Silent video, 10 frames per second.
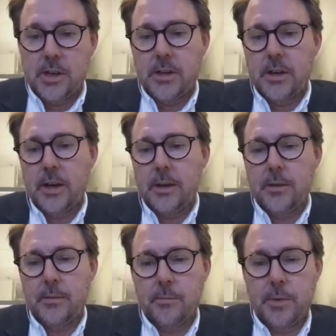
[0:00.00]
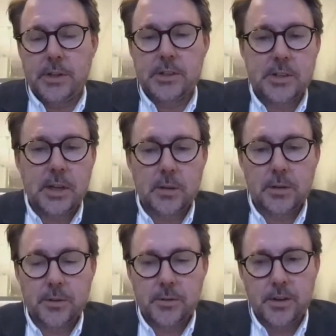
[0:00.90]
And but
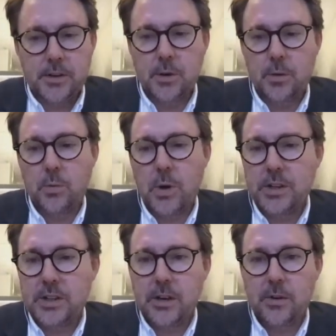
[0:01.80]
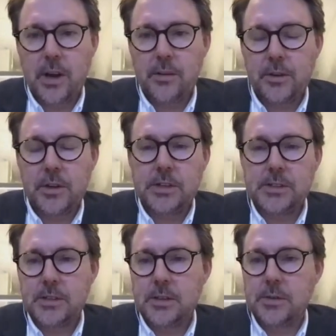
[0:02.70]
still, you know, 1 year after
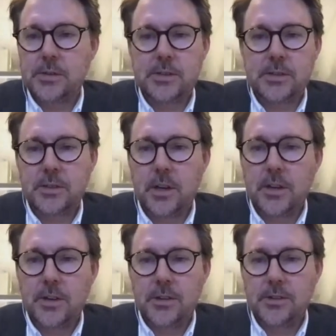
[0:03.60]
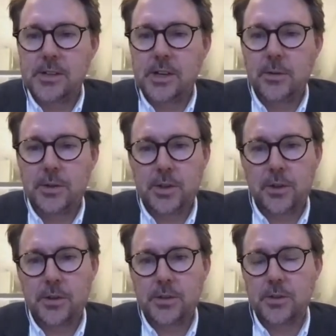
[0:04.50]
this, there's not a single
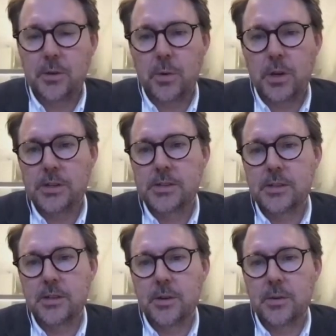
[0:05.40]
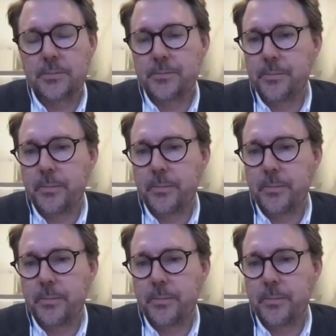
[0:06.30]
charge. No one is, you know,